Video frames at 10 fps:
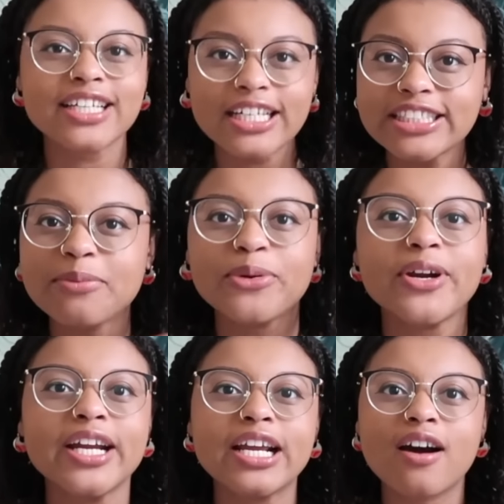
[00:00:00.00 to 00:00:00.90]

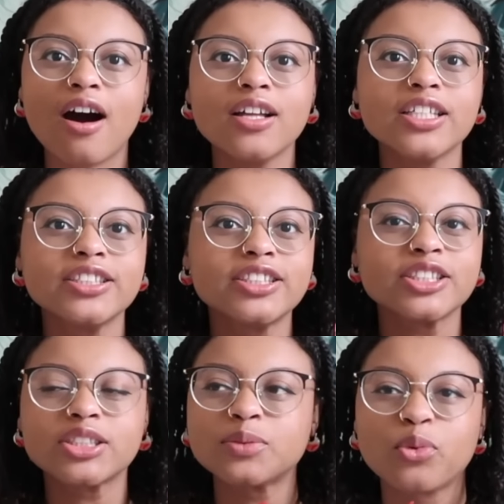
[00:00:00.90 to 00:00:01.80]
contemporary
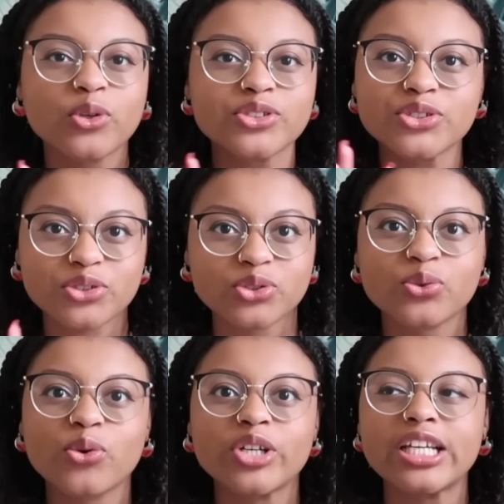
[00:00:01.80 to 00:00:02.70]
college sports
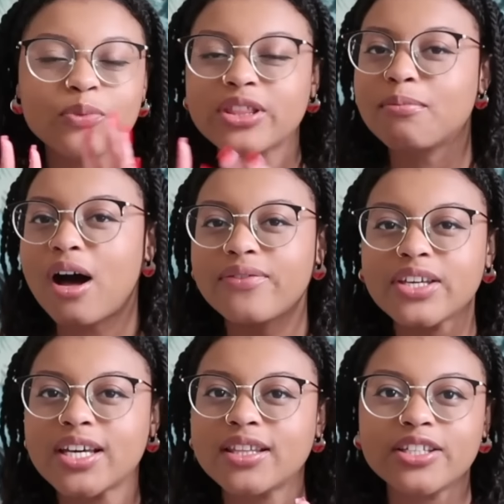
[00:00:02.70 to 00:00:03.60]
story with the
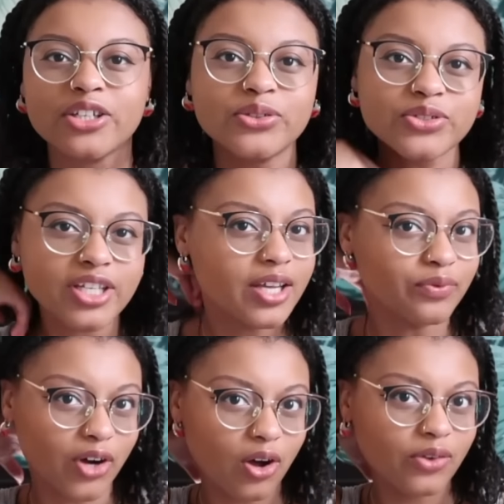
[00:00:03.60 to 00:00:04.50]
mafia and the yakuza
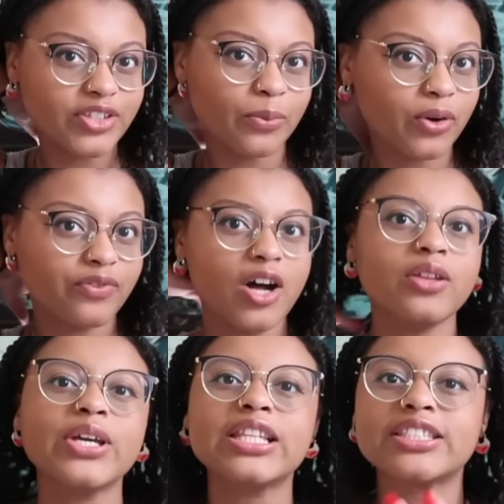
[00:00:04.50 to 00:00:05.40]
involved and we're
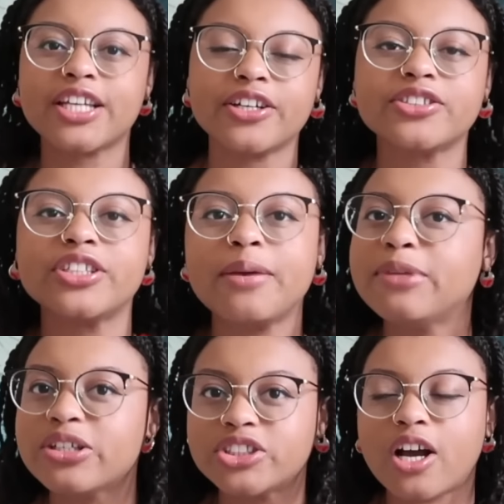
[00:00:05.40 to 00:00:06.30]
following this character named
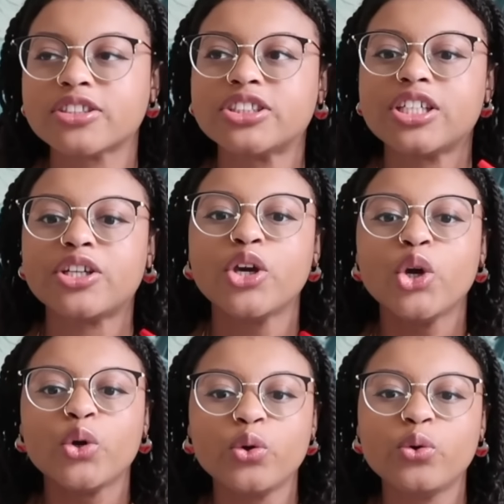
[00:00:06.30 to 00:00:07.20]
Neil Josten,
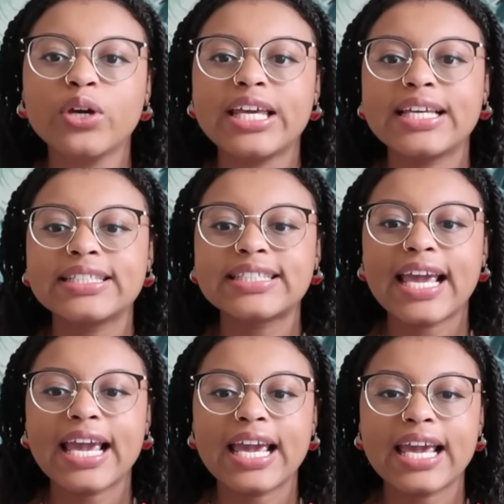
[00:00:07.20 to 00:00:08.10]
who is
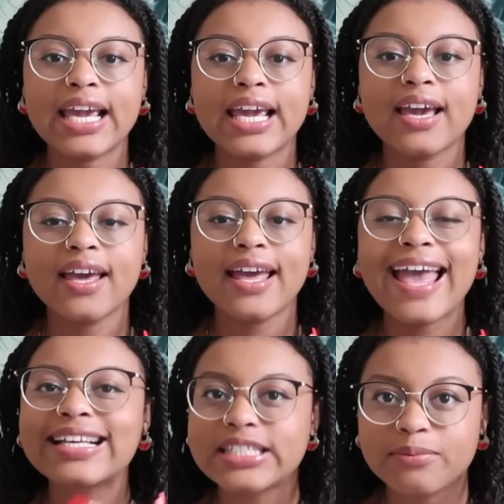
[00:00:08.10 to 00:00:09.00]
a
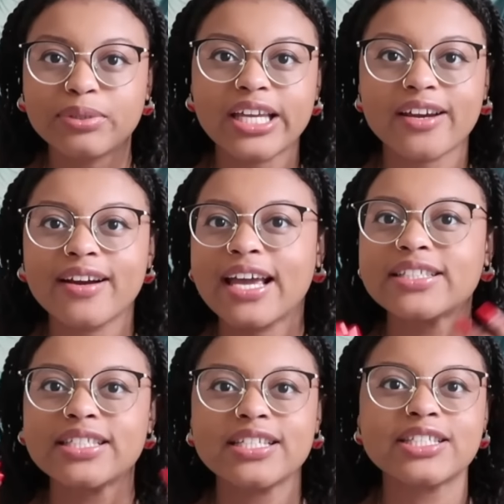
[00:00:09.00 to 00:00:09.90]
Exy player.
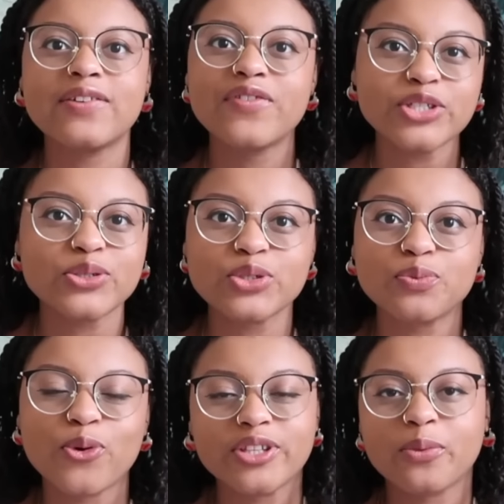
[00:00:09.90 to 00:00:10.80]
Exy is the fictional
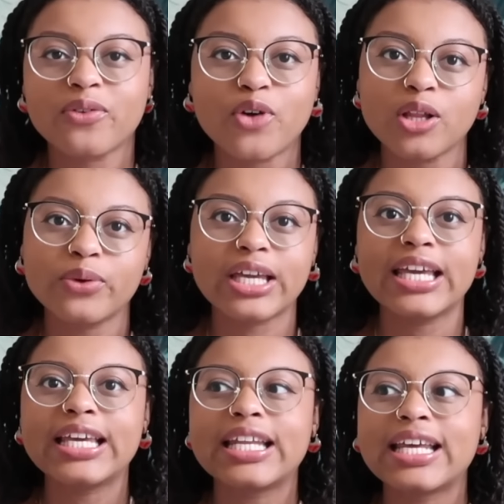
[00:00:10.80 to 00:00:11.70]
sport that we're following
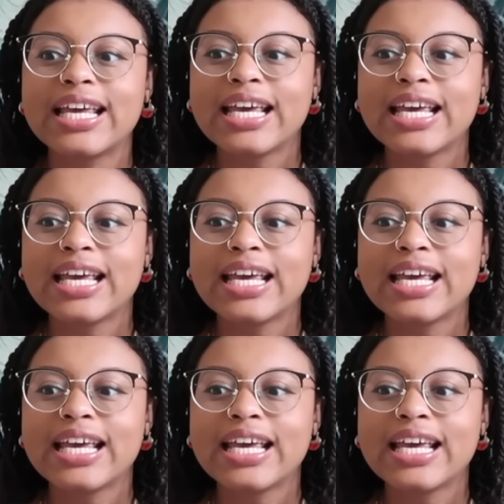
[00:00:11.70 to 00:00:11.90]
in